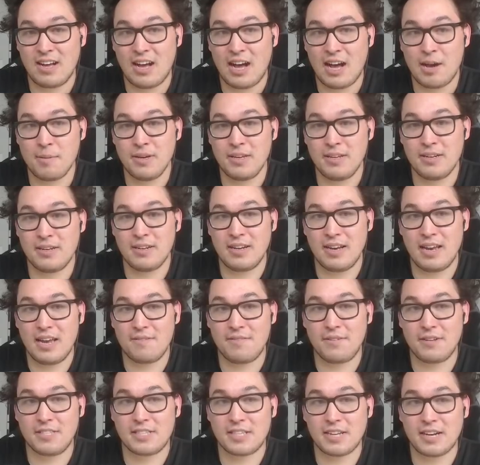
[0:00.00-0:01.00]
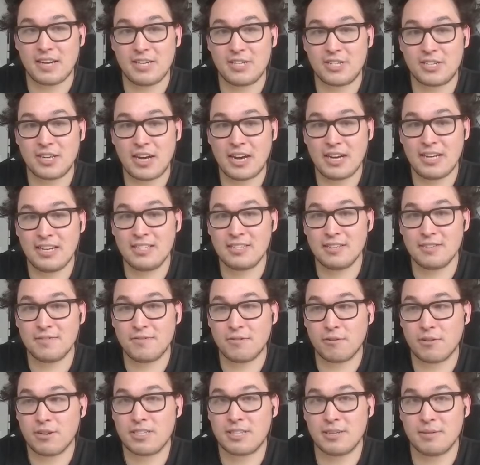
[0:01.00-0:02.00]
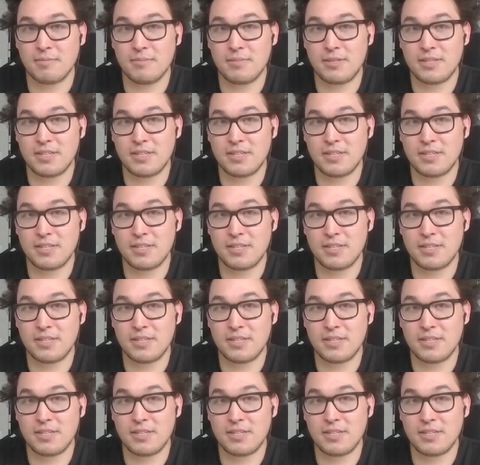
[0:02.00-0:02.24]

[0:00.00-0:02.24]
I mean, if it's Hush, I need to force him